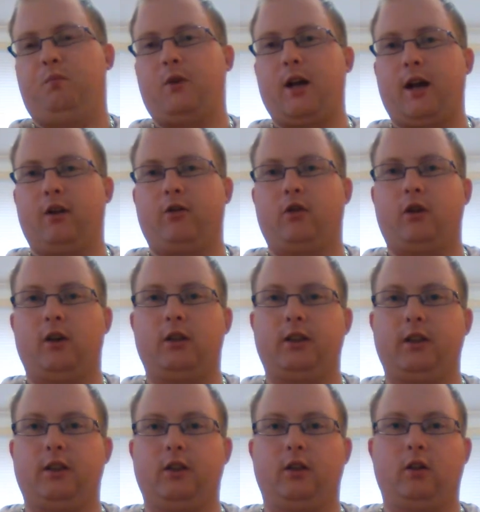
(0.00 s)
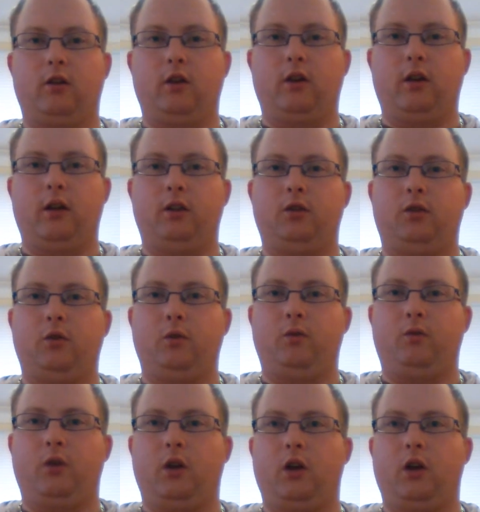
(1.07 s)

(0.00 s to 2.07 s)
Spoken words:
categorizing a lot of things with